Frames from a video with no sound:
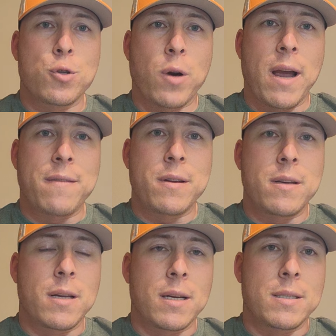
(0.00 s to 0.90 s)

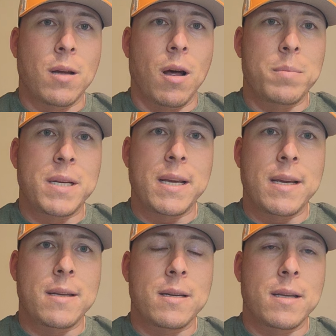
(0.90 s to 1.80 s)
drafted uh, top
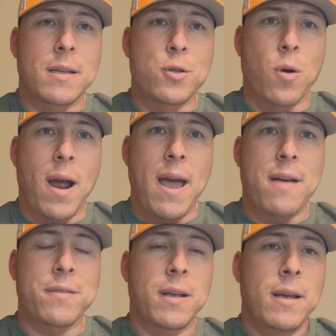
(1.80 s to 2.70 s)
10 in the
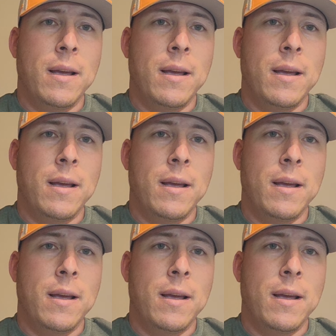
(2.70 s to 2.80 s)
draft.